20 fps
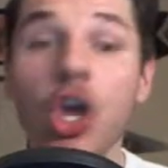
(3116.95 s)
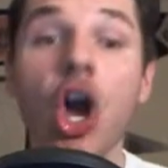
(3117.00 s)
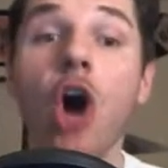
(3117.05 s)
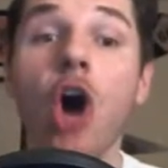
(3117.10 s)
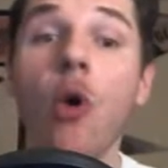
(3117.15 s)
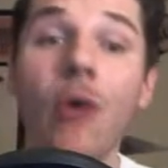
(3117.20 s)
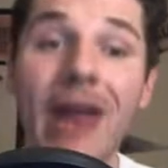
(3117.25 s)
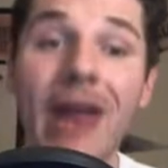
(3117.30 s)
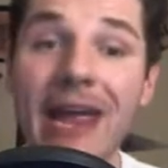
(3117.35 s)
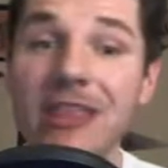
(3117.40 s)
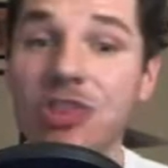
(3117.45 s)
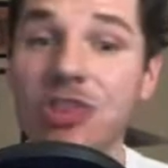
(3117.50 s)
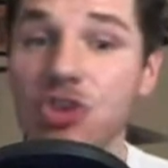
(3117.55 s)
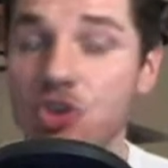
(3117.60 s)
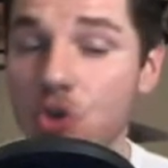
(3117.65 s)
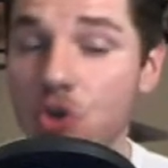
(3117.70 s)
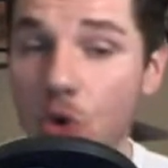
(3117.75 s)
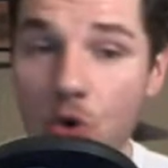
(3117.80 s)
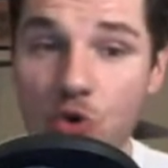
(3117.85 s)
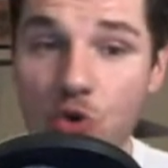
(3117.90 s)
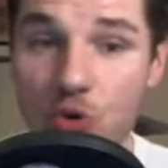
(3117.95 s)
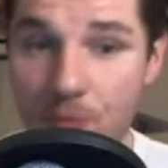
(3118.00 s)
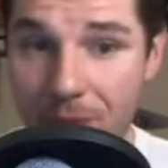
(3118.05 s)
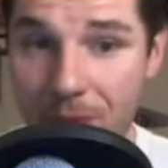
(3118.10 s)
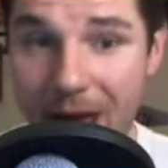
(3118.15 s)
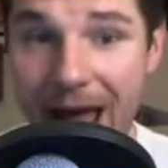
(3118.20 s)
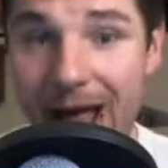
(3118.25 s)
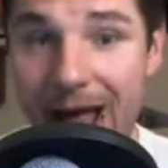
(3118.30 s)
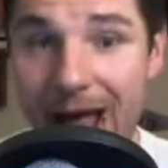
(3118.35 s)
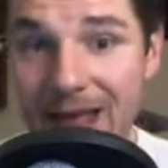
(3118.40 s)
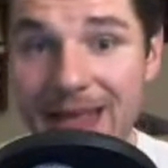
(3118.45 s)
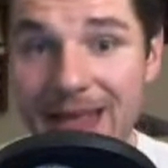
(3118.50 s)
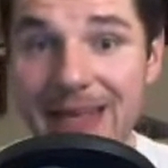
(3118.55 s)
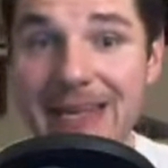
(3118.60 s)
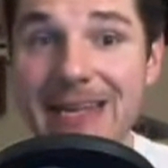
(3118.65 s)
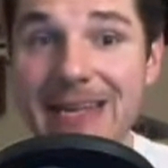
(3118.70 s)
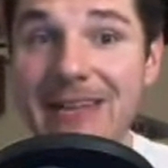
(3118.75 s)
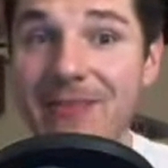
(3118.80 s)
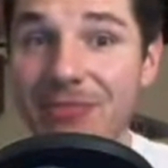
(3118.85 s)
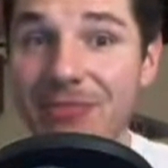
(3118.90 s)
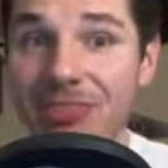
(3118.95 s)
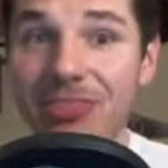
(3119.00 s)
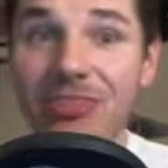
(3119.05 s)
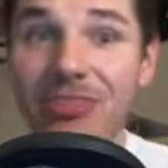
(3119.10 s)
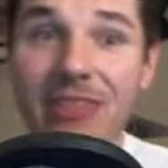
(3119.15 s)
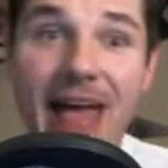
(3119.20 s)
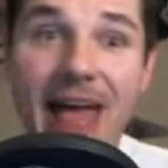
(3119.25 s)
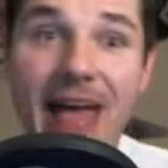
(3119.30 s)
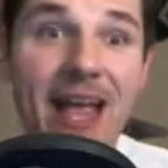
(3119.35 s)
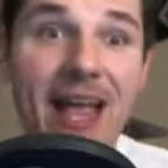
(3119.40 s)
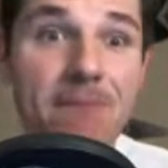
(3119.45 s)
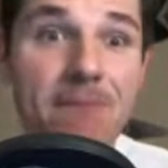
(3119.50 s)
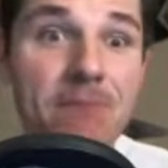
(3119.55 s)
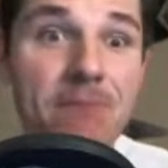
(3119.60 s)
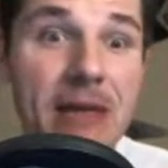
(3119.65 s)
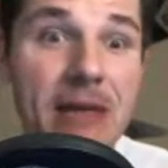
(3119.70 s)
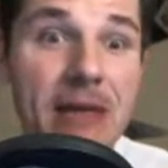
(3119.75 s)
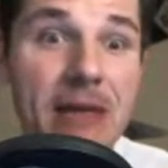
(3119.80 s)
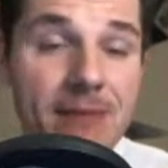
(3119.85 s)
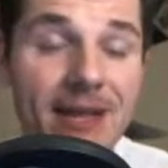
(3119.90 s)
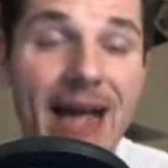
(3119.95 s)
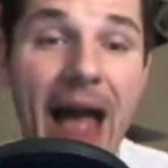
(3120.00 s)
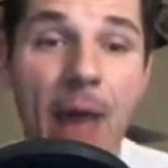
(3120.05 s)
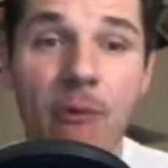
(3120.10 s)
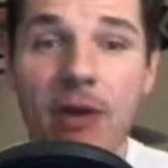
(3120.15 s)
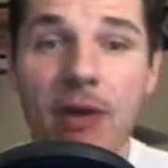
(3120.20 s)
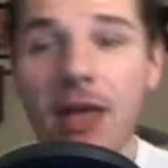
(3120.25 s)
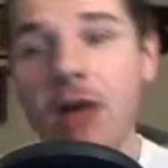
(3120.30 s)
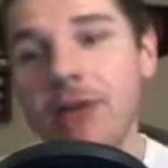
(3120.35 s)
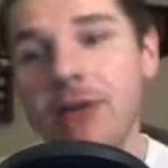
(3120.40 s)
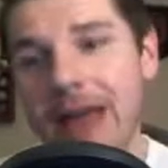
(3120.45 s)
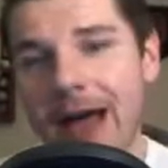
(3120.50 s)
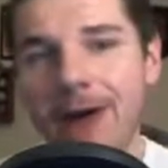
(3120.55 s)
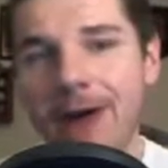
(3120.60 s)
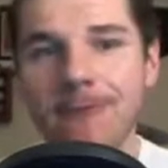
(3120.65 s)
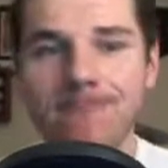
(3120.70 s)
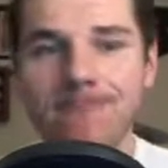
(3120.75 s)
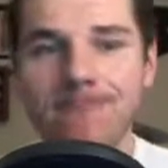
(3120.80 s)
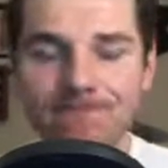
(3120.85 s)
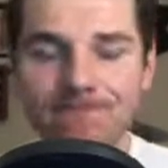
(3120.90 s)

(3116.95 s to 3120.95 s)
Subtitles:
Go get the quarterback. That could be Mekhi Wingo. Now,